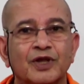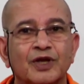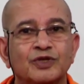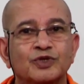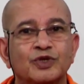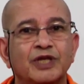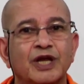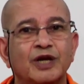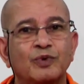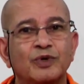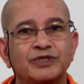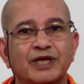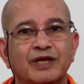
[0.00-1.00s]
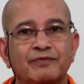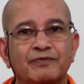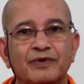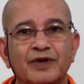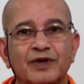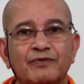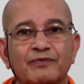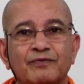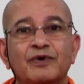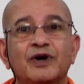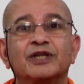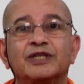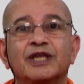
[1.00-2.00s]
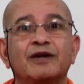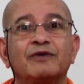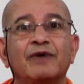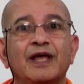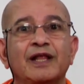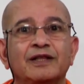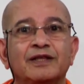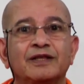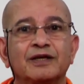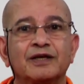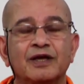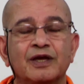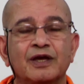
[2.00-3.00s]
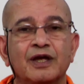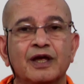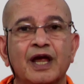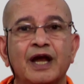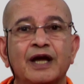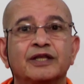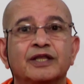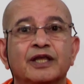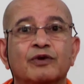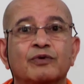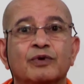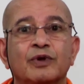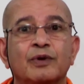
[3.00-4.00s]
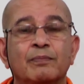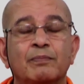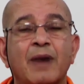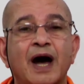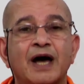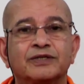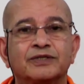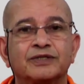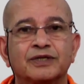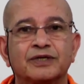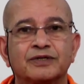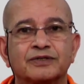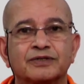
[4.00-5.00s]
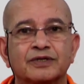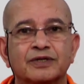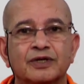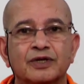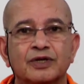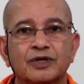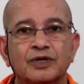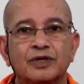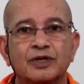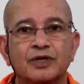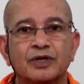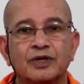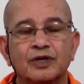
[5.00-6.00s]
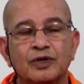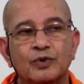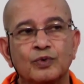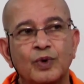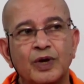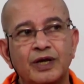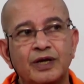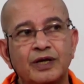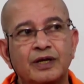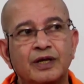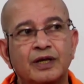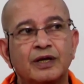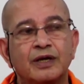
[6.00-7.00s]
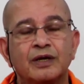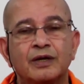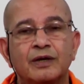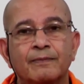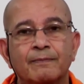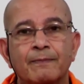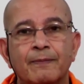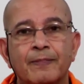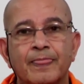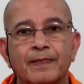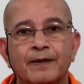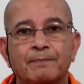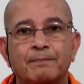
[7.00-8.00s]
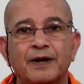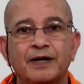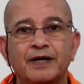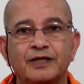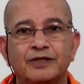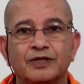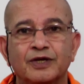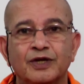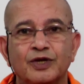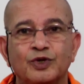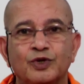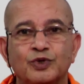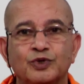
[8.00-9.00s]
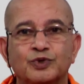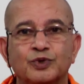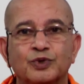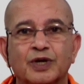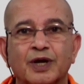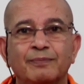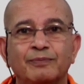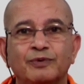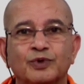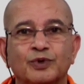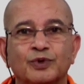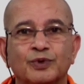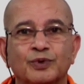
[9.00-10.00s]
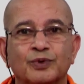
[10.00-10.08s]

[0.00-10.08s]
So that was their worth and wealth and their masters. One Pandit used to come to